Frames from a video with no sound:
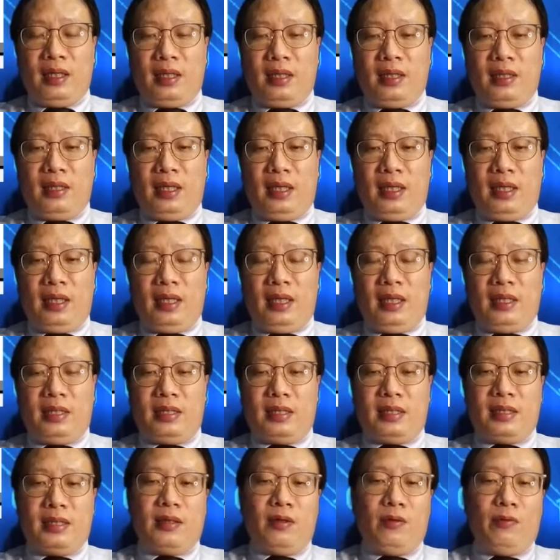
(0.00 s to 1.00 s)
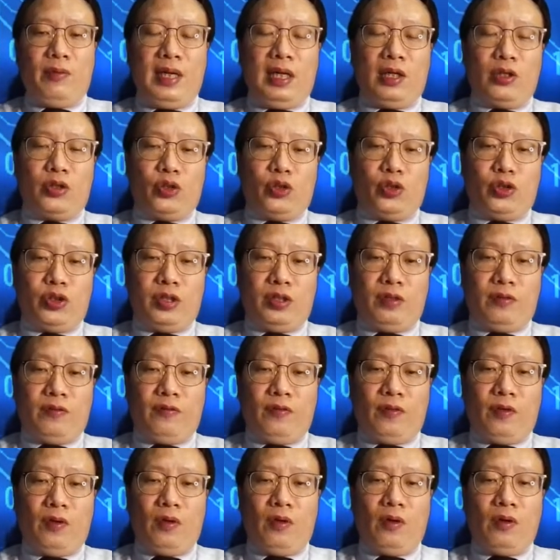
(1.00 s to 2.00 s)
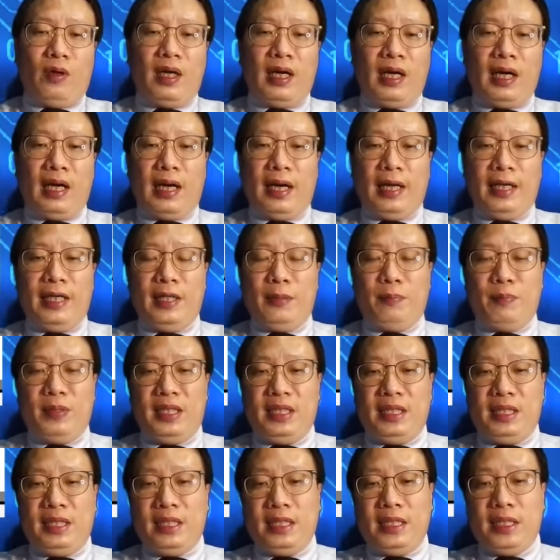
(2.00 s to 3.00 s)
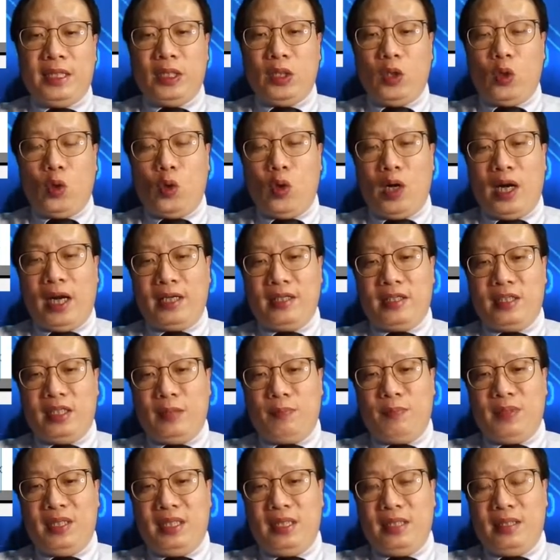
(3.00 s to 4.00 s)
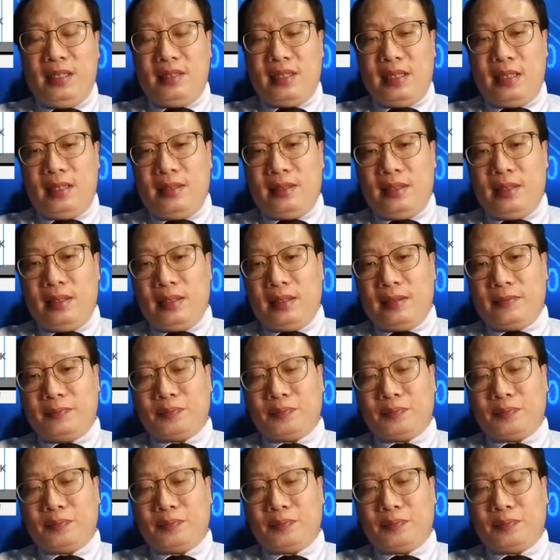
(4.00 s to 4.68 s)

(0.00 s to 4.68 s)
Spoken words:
that is well suited for IEPE or ICPE sensors,